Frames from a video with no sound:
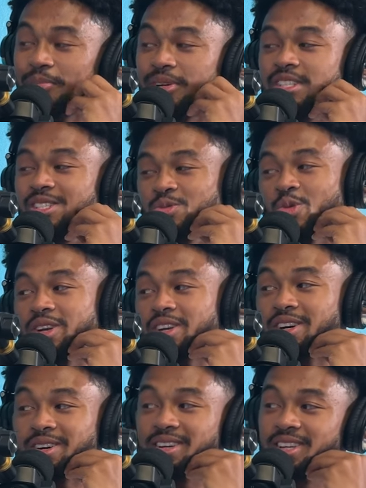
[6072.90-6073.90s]
But it's just one
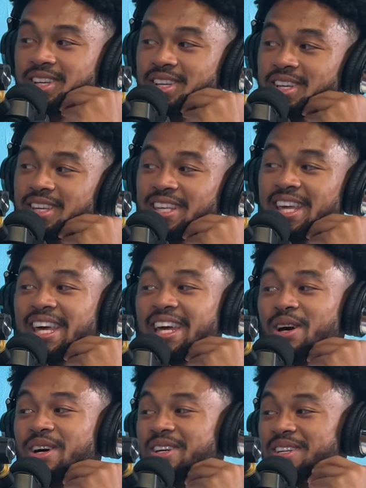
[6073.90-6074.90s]
though. Ooh. Yeah.